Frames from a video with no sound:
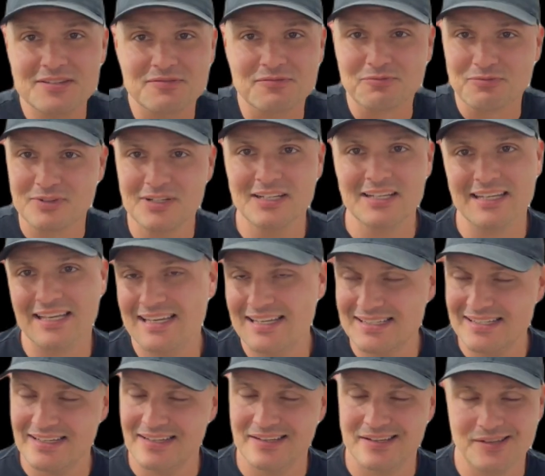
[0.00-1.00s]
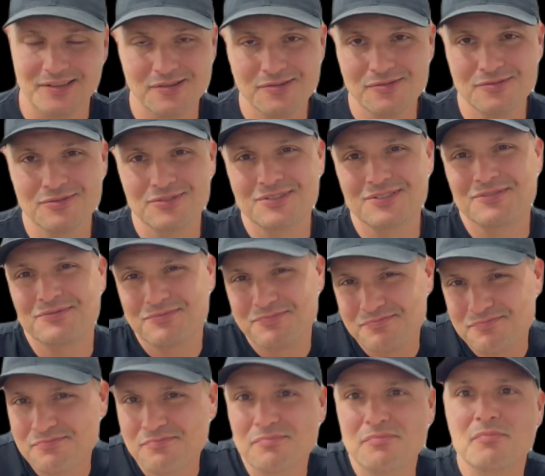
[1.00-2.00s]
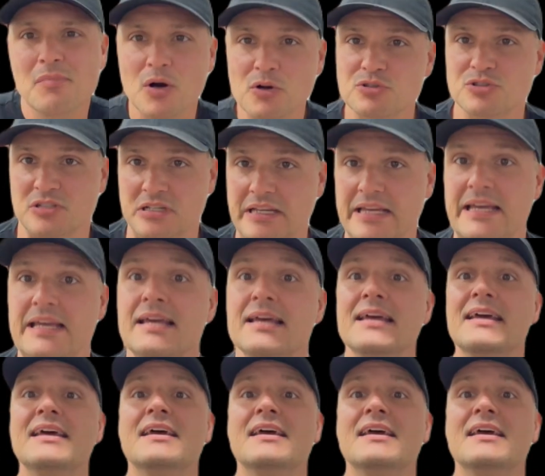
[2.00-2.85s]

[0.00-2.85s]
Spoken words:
is really easy to use, mostly.